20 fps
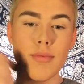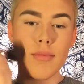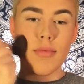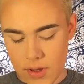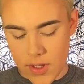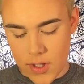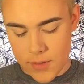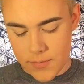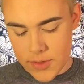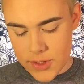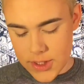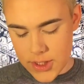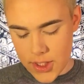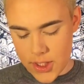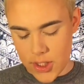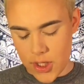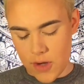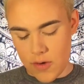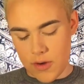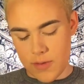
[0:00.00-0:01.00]
And then I'm just going
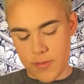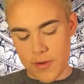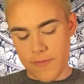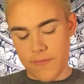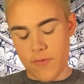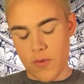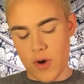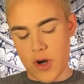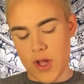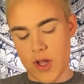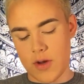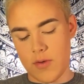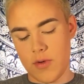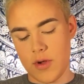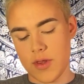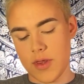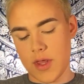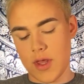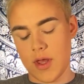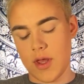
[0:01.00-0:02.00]
to go on my forehead
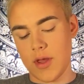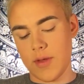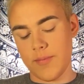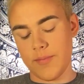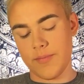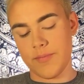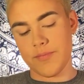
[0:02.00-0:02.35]
with it.